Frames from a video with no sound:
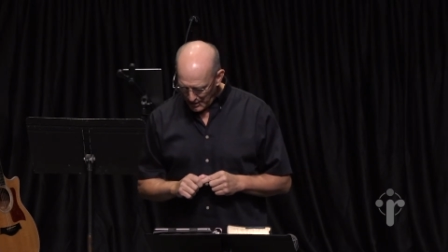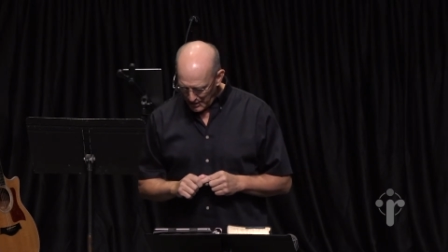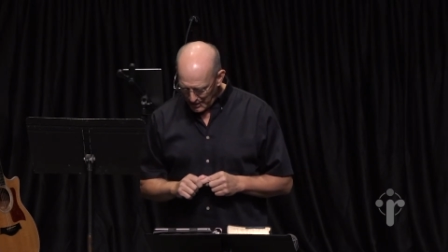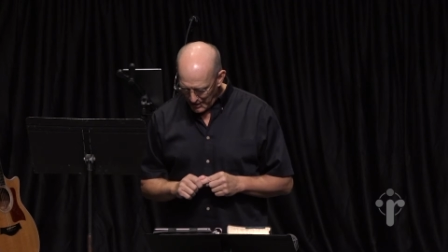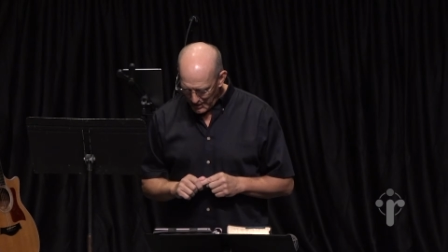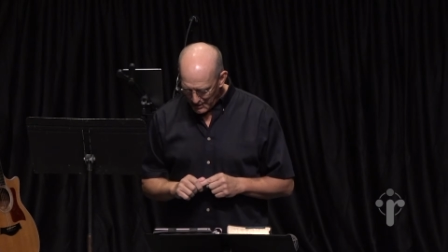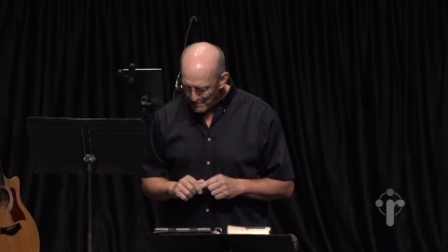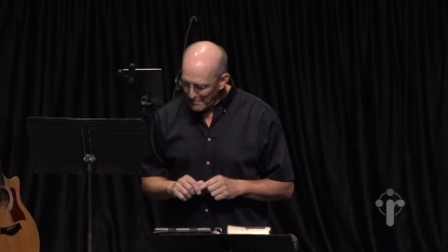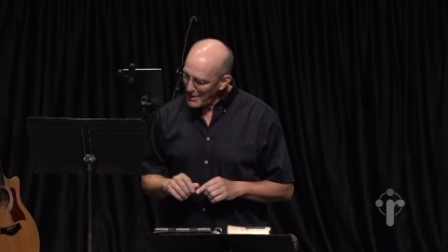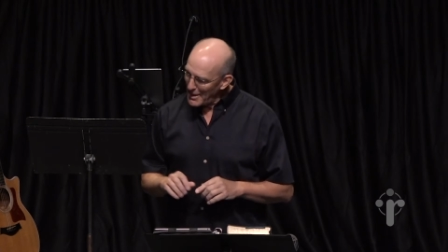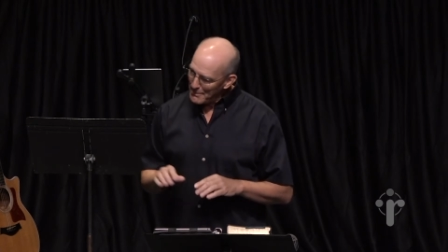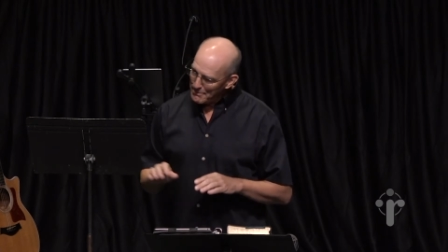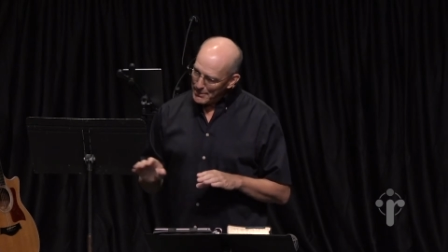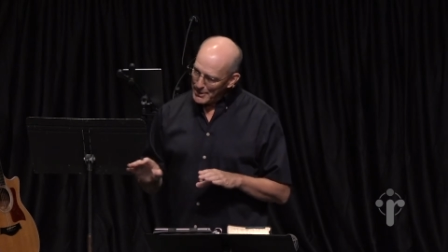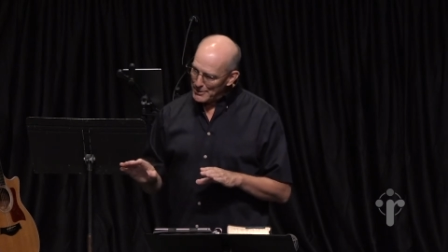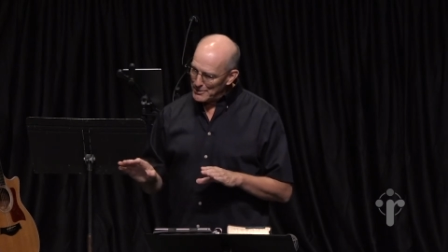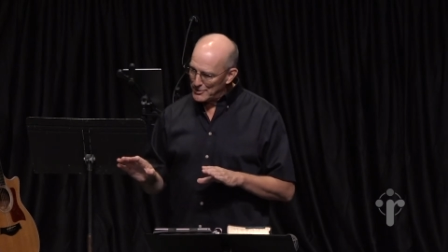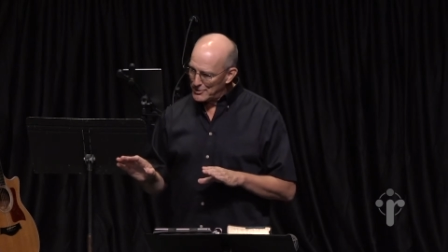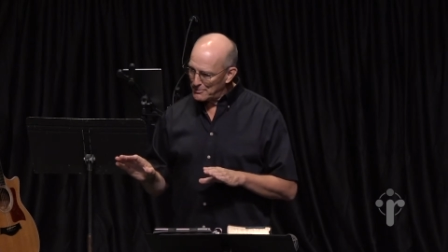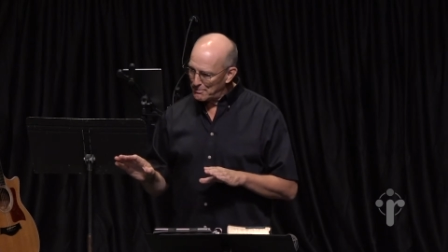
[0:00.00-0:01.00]
you might
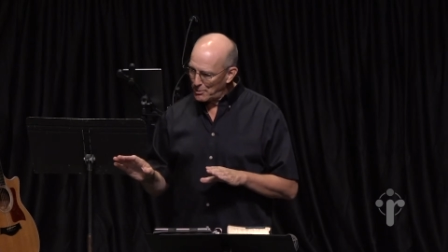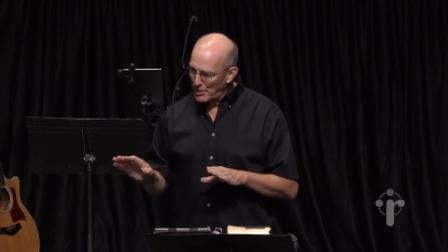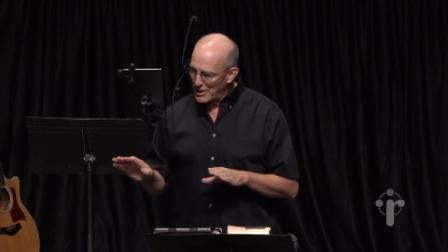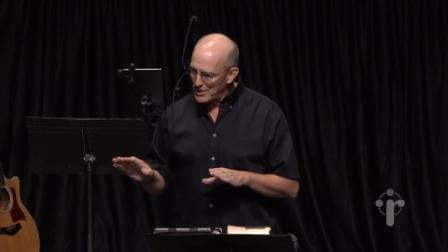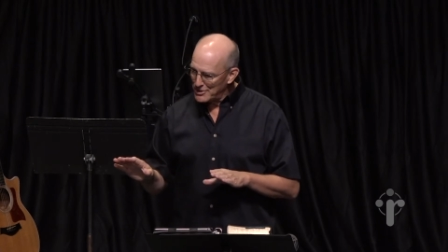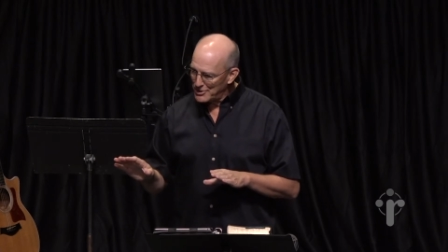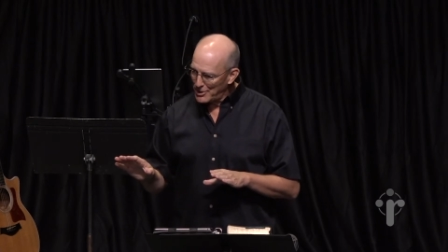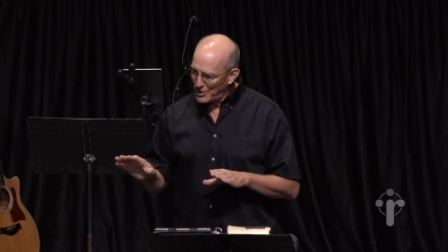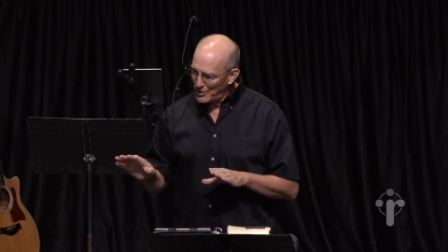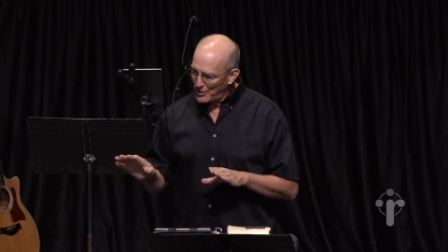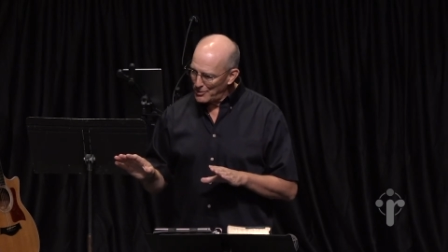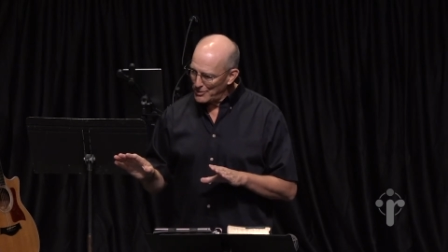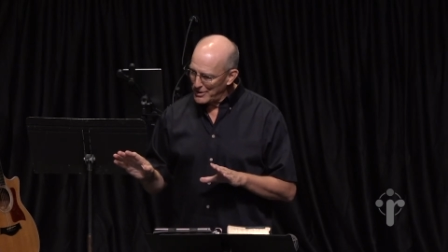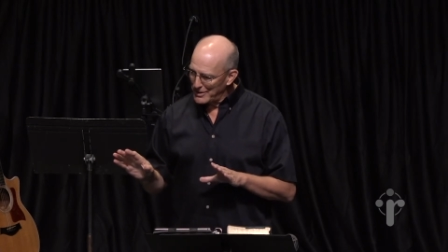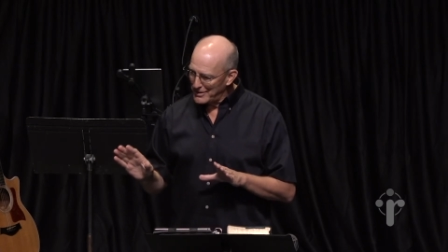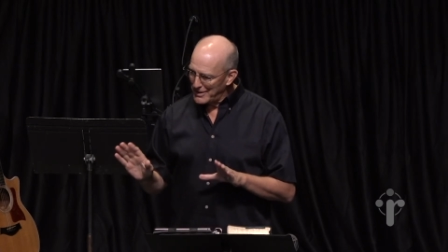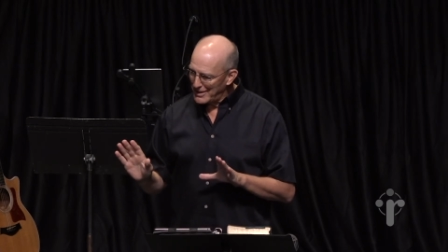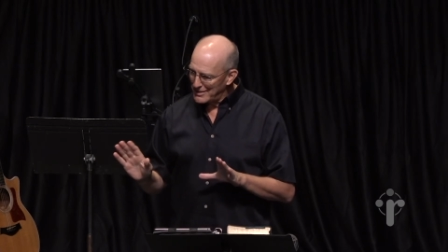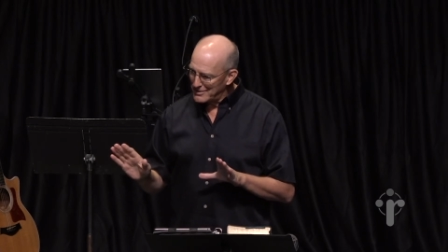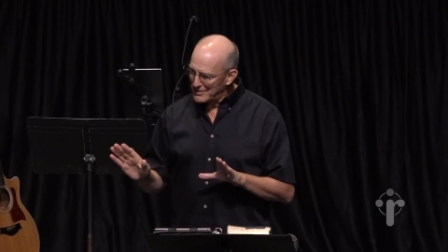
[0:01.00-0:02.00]
be surprised to learn
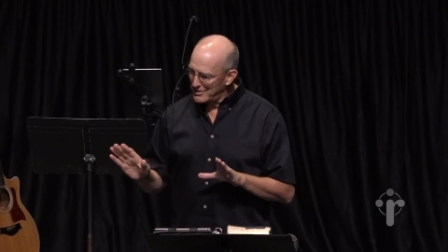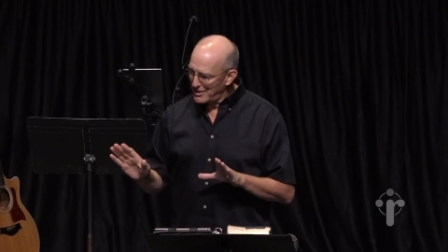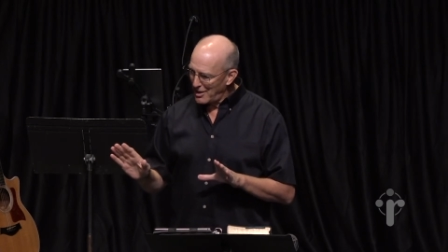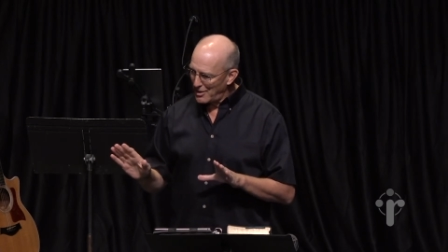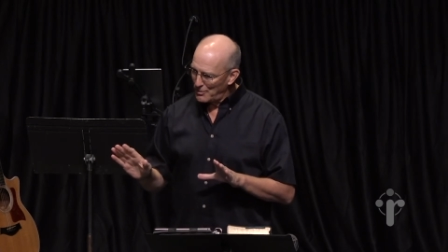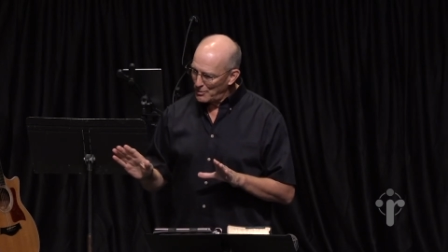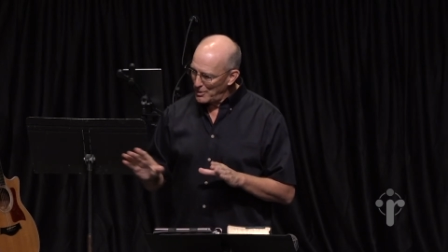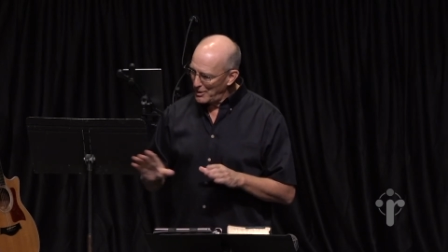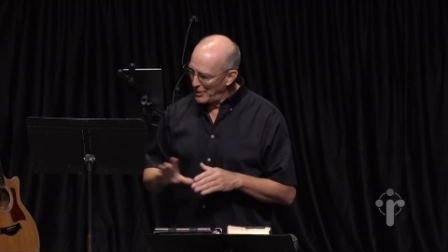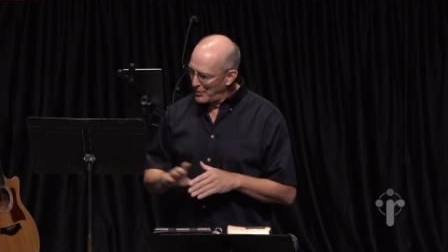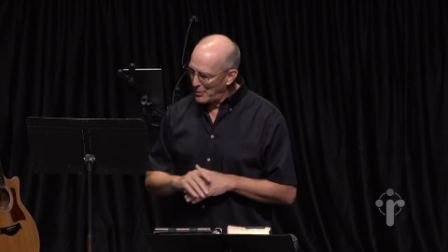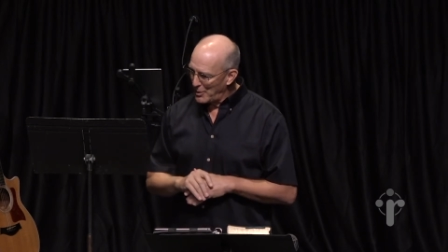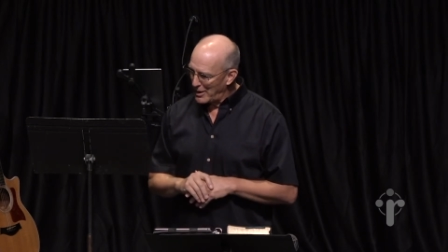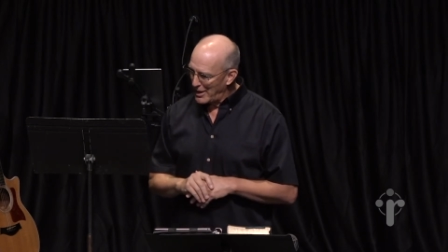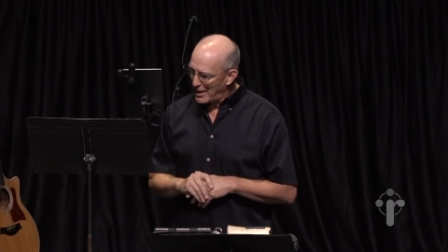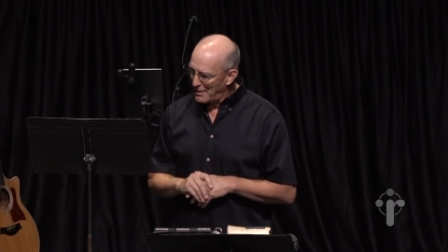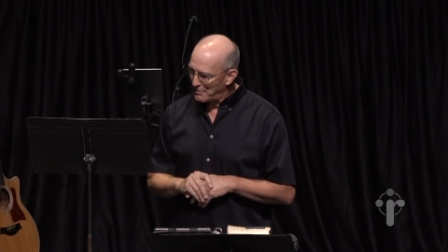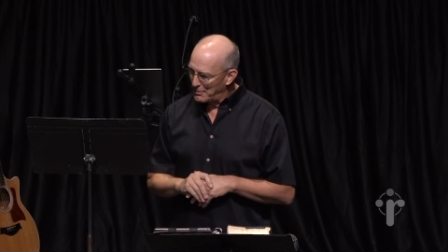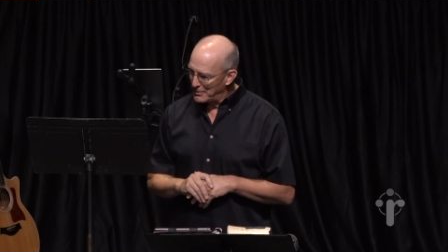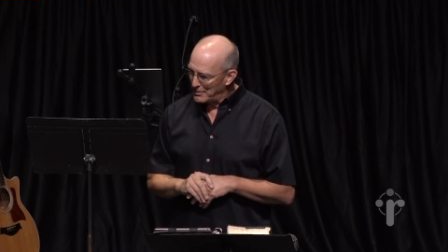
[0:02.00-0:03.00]
that that's not really what
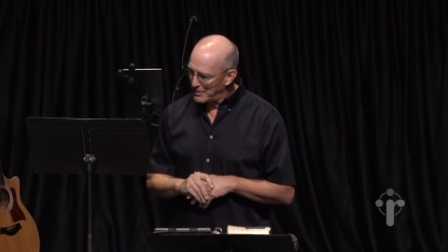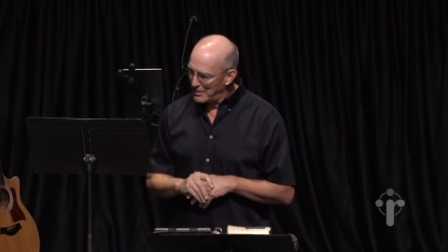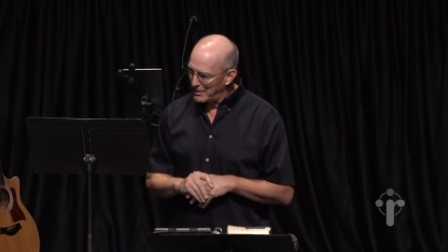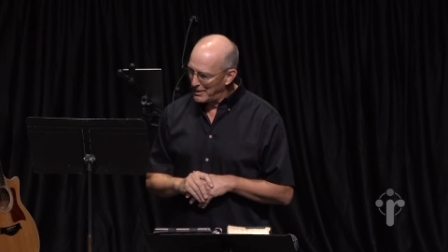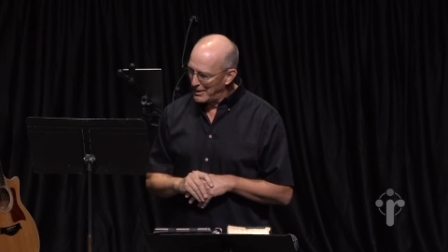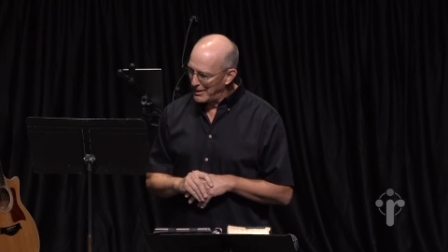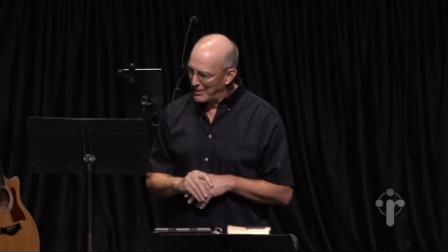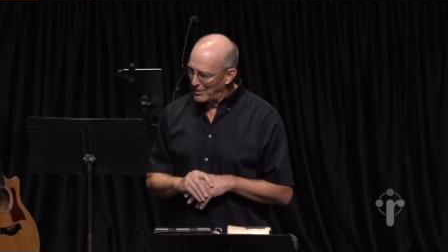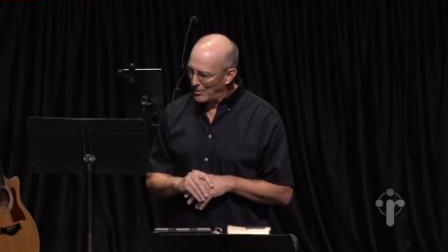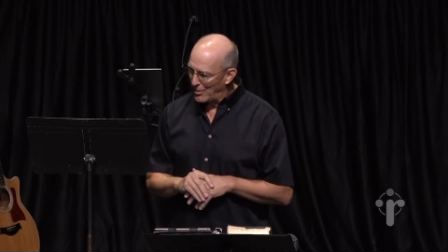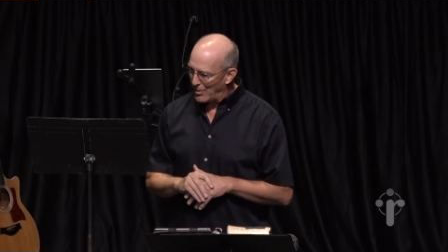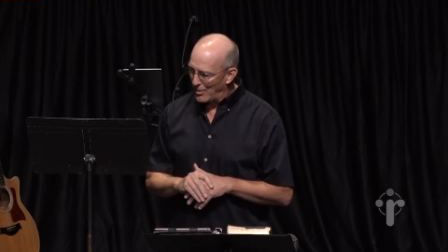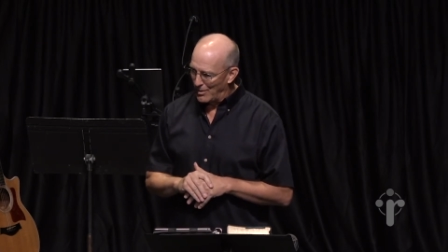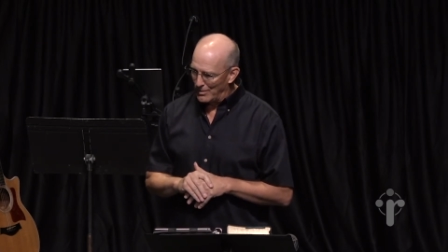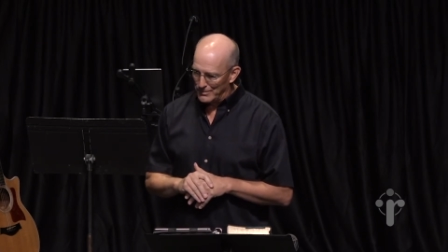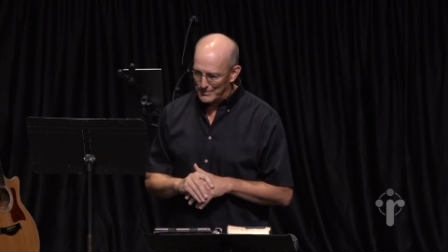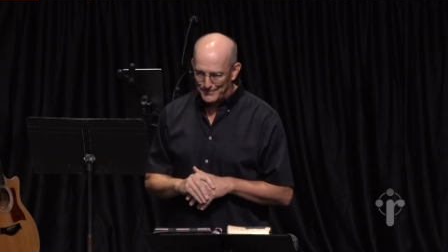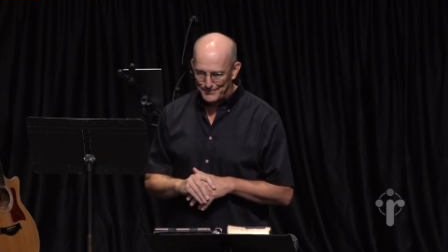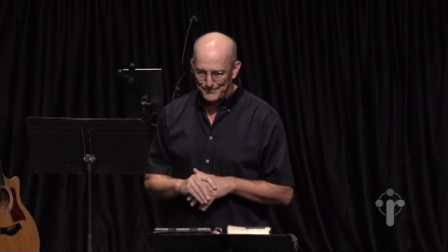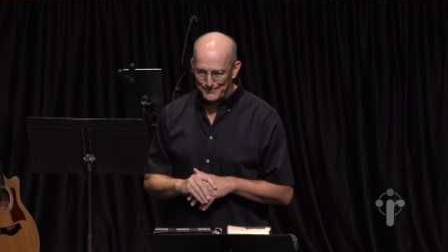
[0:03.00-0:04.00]
happened at all.